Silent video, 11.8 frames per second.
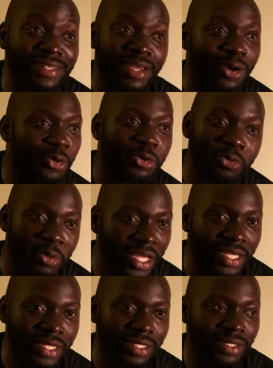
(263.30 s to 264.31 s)
in their own
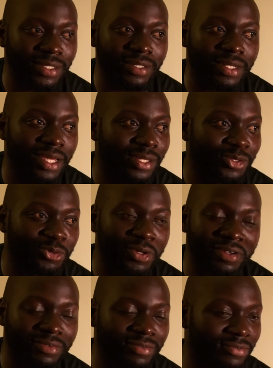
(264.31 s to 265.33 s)
way. Like, you
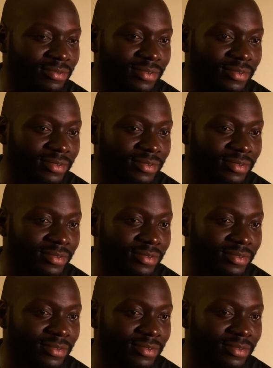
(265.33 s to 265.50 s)
have